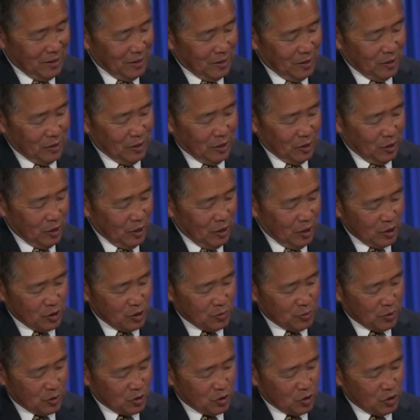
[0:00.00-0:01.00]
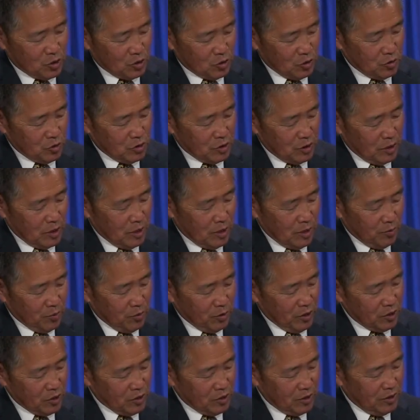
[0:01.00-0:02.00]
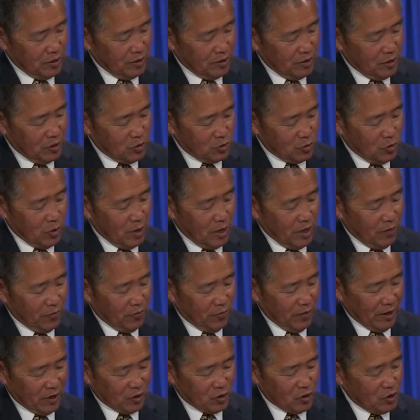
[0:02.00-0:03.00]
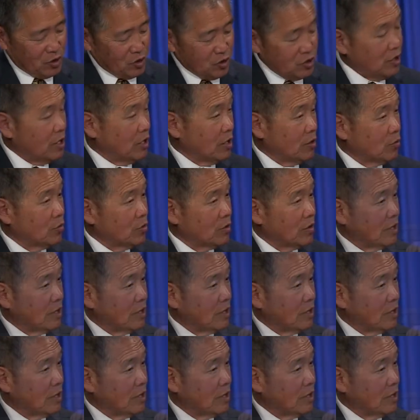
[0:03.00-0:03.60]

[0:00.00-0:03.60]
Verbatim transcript: And then the next picture shows the uh, president and his wife actually sitting where